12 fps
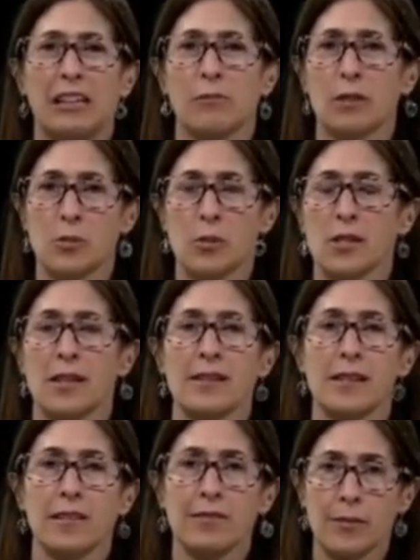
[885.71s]
You're much more
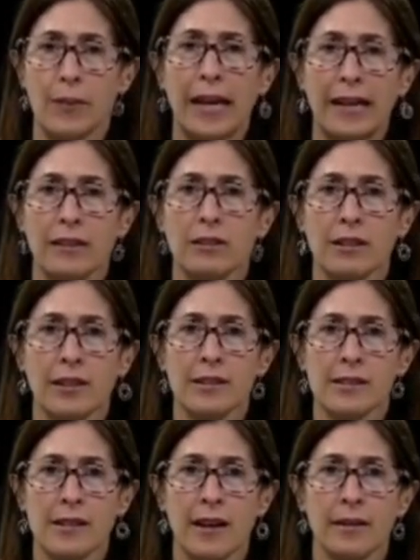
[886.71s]
sensitive to pain during
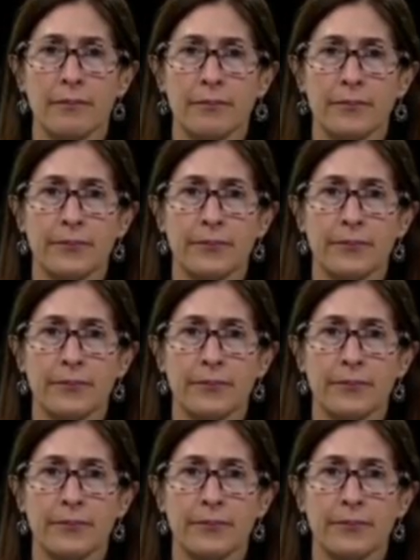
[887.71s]
this time.